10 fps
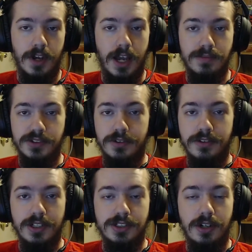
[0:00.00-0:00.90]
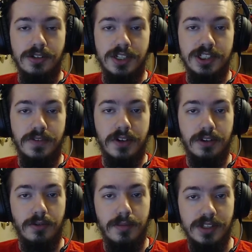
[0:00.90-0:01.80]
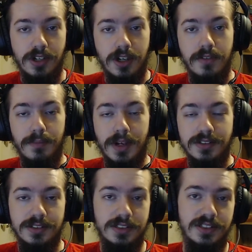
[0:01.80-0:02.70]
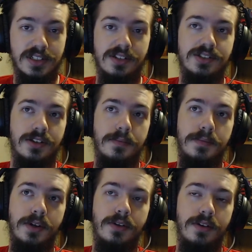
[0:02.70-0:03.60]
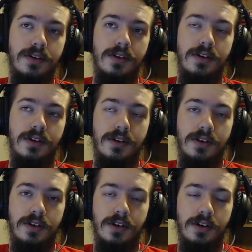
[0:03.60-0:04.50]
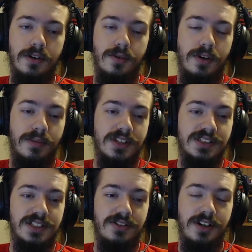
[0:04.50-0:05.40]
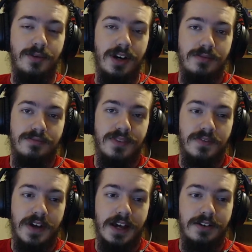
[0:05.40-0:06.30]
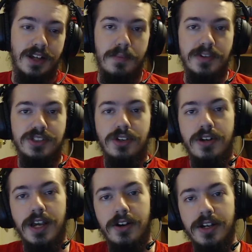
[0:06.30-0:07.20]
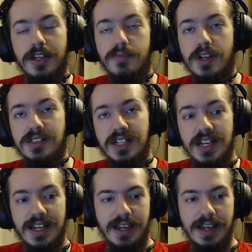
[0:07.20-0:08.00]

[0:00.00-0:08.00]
absolutely certain is fact that we'll be talking about Ascendance of the book. Bookworm considering, well, final episode airing Monday.